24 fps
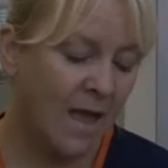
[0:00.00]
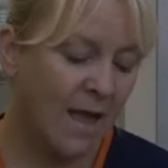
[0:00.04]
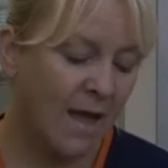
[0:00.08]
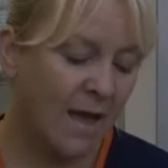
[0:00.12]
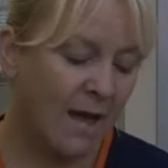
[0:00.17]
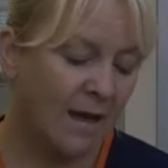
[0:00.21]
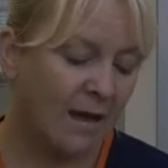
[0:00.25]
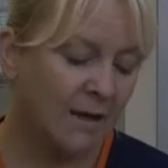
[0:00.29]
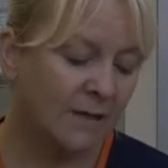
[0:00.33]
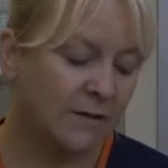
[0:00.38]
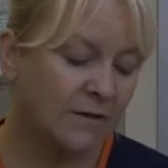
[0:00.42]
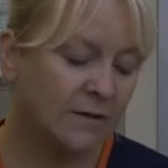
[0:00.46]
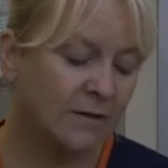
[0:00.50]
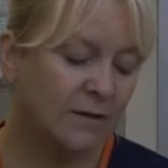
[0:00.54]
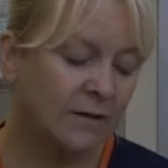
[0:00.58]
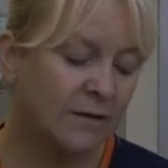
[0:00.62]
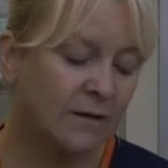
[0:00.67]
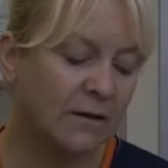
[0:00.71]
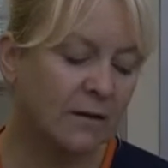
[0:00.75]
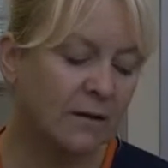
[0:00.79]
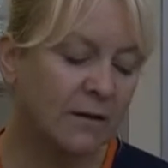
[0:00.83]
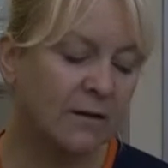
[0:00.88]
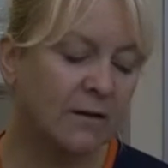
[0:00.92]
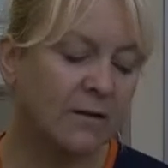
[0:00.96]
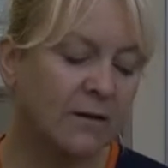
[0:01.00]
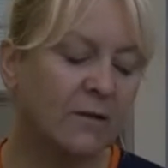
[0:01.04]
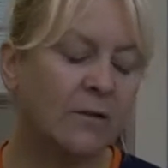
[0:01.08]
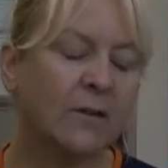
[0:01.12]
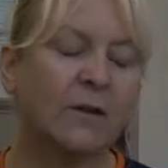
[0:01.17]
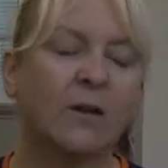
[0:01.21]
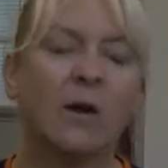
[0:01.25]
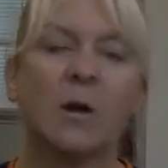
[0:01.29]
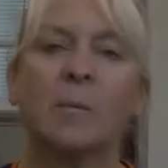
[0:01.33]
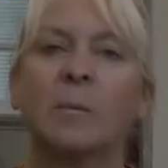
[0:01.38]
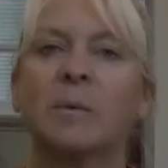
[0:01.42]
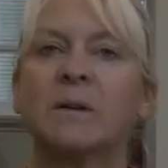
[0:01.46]
and
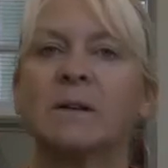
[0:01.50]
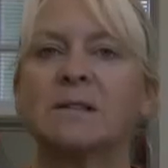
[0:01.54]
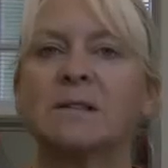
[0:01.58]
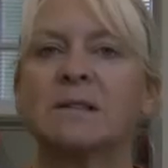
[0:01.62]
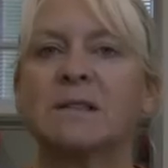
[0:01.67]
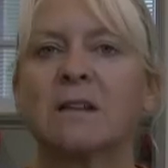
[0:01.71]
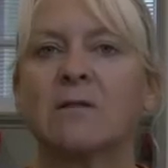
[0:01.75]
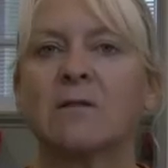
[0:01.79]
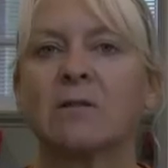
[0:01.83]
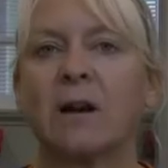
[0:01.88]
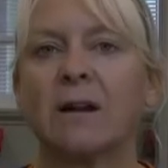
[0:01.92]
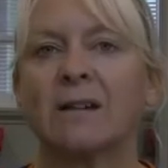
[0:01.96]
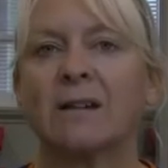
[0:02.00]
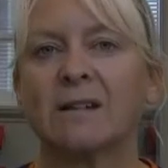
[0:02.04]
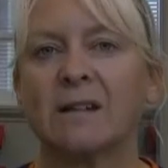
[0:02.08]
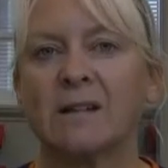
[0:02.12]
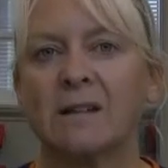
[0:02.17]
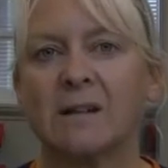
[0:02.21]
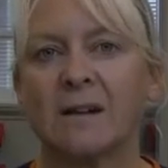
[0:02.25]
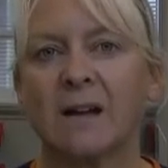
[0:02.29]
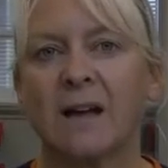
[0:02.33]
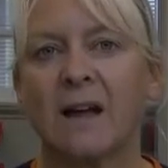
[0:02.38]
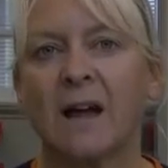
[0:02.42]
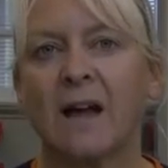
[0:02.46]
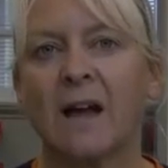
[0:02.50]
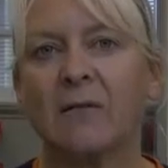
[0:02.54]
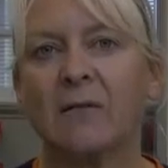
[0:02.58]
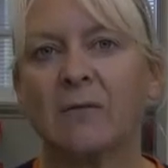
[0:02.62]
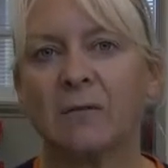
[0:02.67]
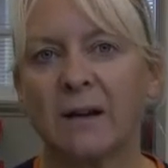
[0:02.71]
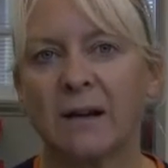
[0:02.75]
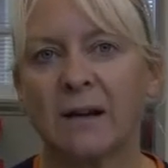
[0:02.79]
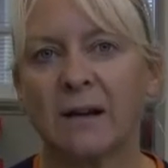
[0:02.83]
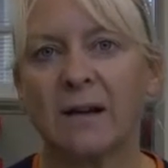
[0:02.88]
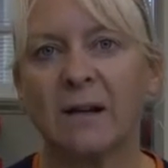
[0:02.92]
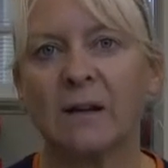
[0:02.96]
the competency criteria are
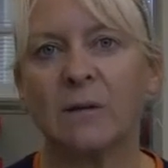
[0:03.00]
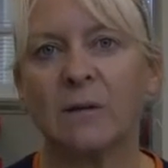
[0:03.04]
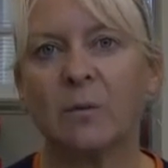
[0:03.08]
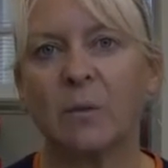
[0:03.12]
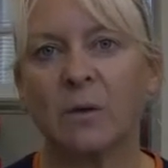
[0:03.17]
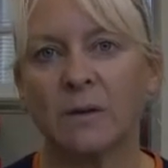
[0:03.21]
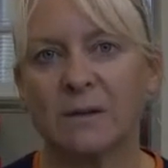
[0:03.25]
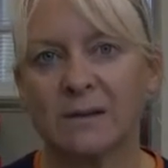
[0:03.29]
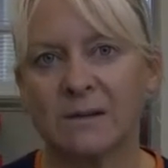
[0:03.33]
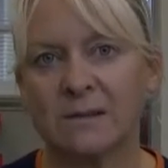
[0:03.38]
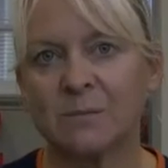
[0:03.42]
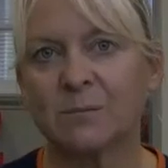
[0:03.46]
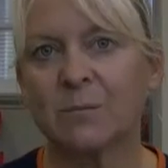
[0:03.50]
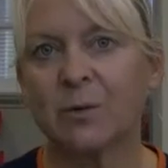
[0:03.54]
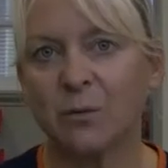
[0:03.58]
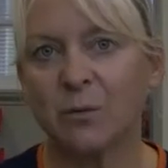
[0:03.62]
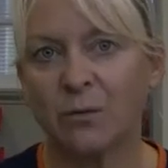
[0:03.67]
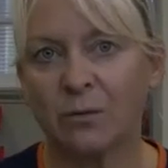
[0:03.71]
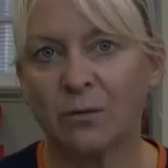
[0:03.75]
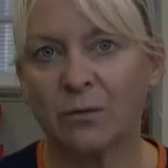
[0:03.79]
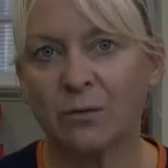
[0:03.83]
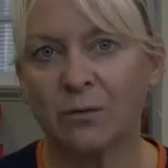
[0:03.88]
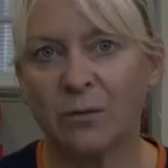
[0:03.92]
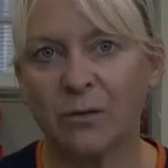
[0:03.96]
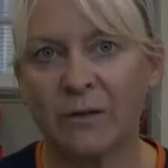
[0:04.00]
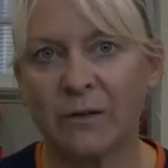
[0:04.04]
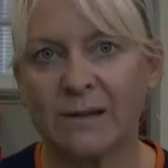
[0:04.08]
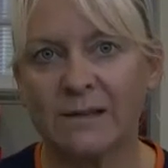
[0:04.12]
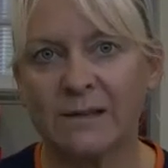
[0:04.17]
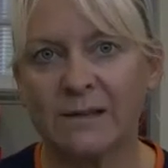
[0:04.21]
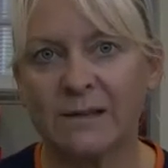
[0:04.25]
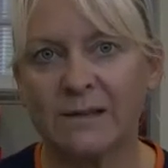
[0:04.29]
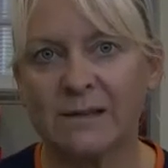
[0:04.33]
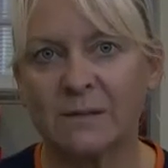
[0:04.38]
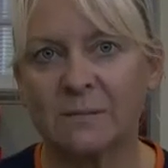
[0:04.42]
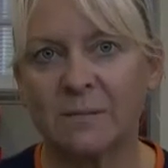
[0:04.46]
really what is important for the
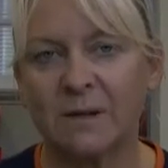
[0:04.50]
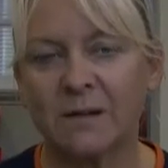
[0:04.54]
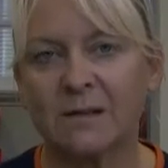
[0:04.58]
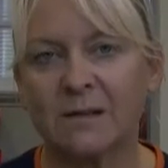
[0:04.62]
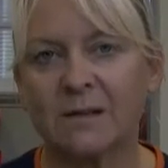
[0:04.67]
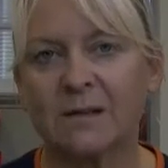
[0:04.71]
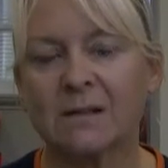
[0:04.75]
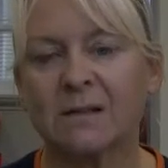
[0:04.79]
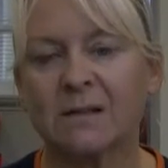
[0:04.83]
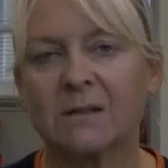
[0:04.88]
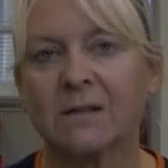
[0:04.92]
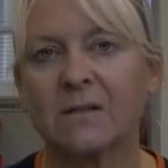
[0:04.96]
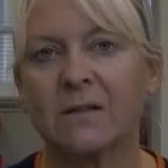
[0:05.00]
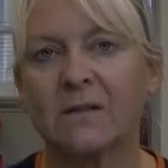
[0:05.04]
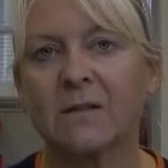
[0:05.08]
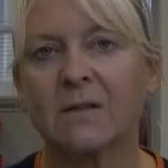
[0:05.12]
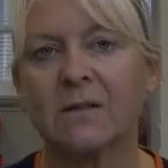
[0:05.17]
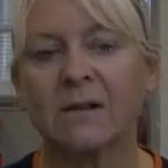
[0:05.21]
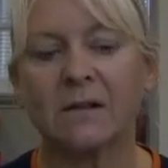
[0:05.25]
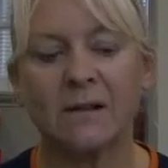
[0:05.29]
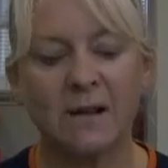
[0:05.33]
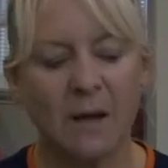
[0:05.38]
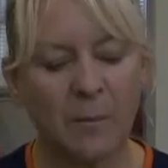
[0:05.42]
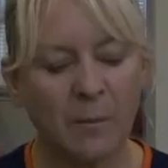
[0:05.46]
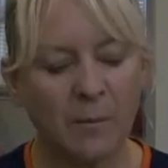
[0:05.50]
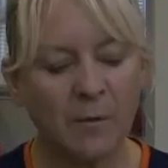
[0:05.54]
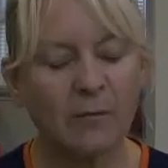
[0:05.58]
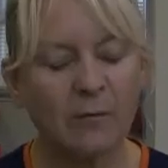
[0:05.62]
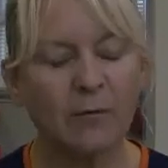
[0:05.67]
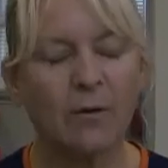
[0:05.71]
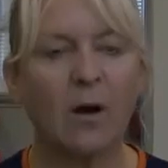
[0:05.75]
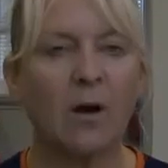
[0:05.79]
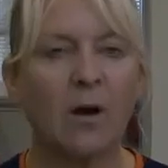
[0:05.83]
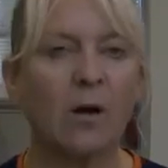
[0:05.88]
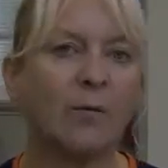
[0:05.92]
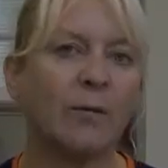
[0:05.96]
assessment. There are a
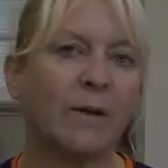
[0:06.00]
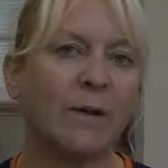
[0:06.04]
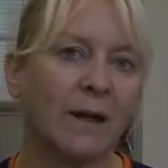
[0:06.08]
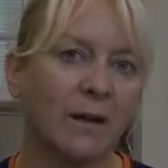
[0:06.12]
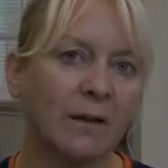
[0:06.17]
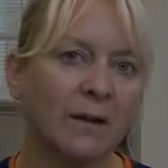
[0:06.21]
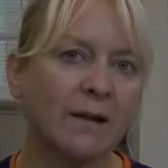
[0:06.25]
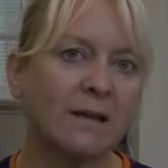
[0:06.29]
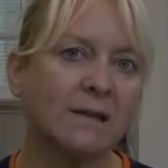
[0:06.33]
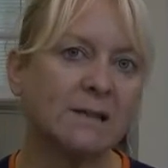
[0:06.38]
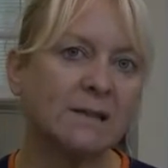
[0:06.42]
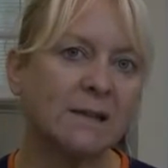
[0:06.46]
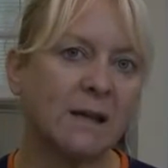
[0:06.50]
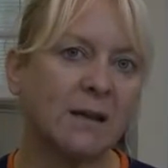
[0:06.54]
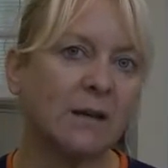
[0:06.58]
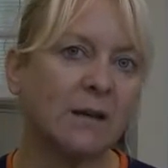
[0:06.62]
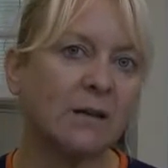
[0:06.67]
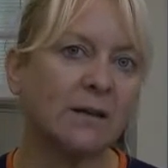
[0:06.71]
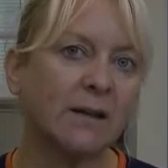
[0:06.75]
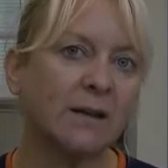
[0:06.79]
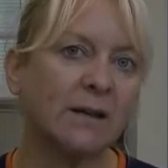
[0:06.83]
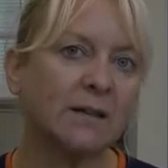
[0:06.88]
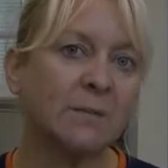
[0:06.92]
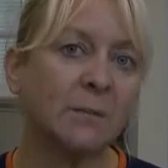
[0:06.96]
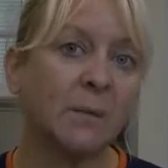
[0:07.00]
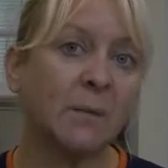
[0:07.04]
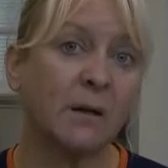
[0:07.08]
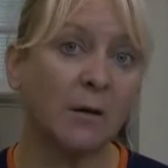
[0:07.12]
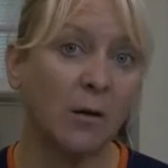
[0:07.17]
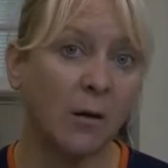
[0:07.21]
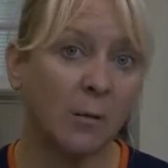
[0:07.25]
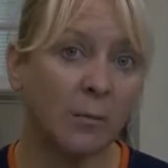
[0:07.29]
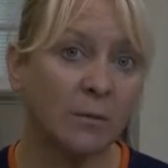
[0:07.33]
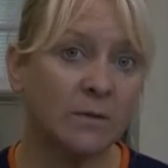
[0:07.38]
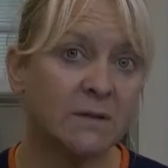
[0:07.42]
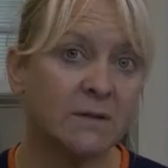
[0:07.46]
number of areas that you need to be
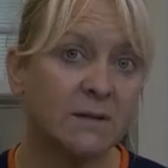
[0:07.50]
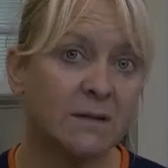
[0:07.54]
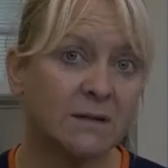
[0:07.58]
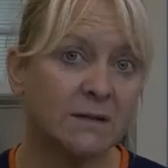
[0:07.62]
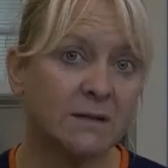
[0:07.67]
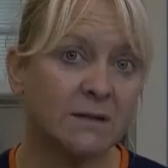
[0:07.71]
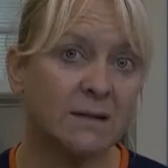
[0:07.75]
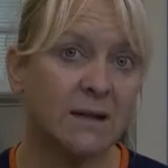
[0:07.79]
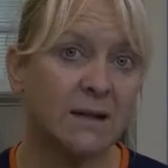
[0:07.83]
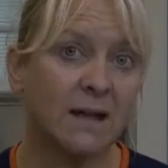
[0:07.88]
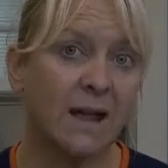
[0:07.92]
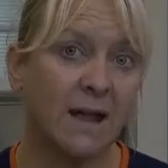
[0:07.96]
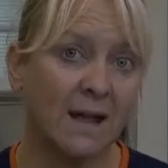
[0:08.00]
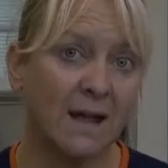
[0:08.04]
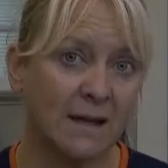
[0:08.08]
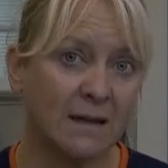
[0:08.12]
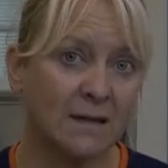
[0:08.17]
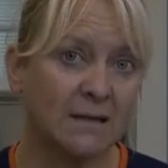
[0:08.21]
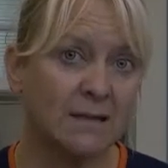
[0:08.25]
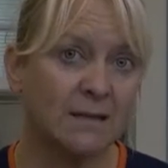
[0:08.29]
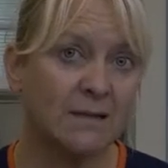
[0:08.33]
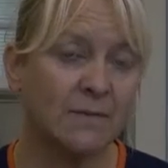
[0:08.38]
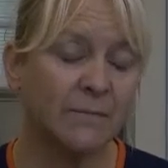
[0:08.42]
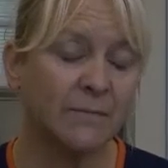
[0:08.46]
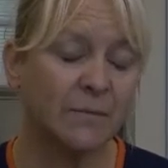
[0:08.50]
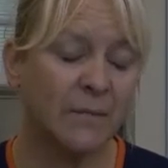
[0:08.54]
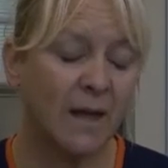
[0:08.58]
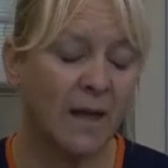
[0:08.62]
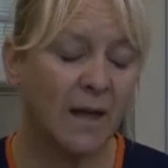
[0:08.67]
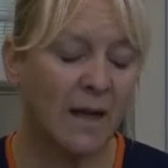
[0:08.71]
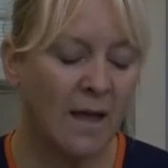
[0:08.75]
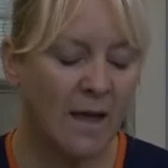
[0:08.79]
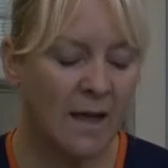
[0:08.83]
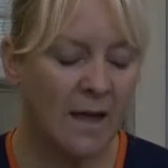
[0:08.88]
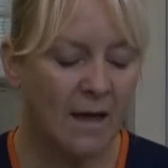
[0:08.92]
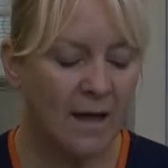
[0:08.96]
competent at,
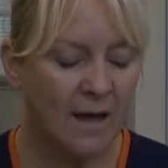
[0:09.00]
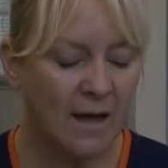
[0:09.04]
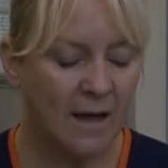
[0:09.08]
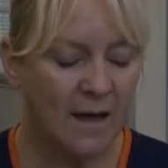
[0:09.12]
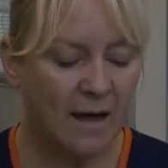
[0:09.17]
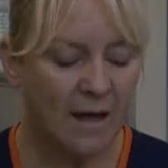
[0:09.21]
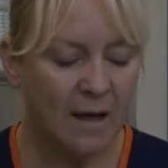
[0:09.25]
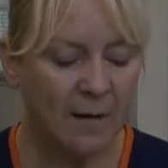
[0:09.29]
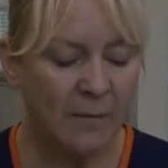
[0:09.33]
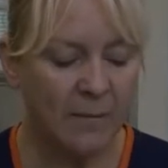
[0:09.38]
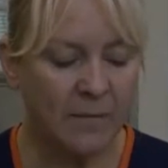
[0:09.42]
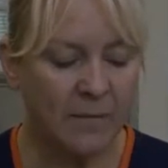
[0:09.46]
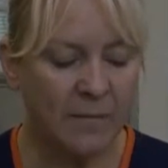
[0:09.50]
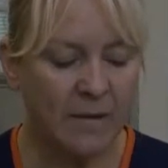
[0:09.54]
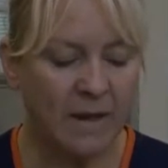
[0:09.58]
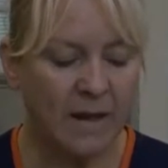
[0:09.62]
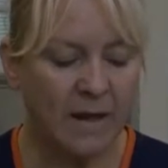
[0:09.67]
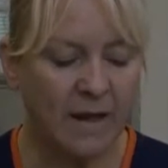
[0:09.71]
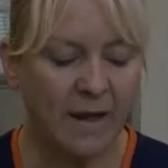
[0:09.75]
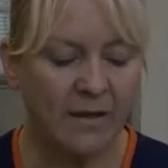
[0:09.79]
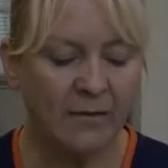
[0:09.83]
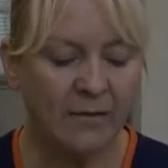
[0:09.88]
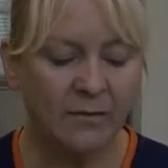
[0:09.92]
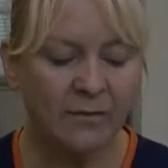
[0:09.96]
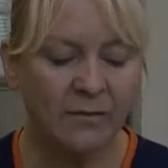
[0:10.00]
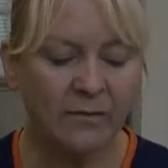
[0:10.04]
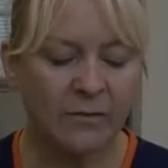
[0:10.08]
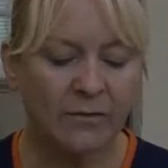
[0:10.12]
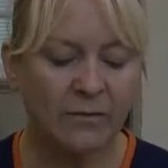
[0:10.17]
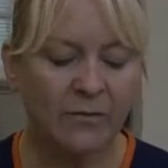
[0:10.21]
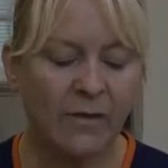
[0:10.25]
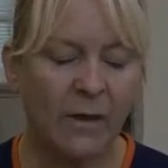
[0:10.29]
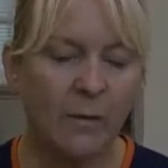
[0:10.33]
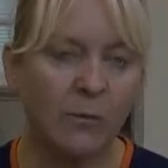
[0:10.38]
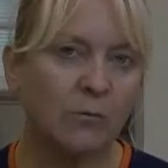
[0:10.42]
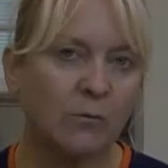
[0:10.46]
and
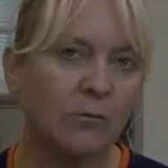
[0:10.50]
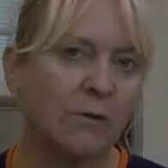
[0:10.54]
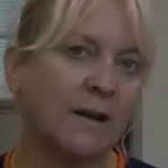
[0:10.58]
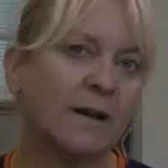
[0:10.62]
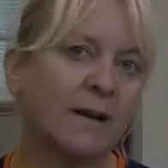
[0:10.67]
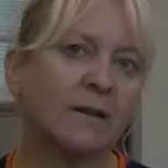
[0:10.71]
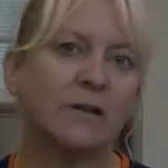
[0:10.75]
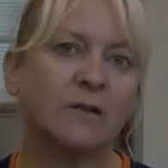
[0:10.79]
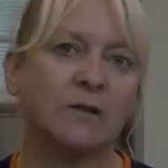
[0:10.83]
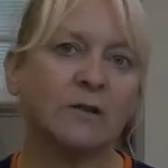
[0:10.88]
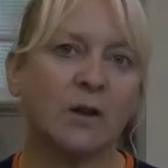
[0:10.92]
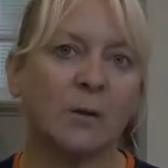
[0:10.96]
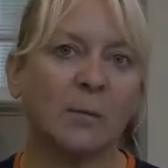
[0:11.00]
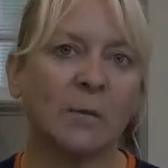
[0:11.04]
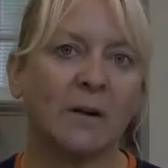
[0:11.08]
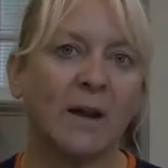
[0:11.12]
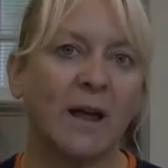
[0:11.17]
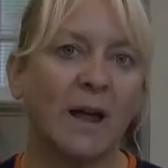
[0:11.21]
that will really determine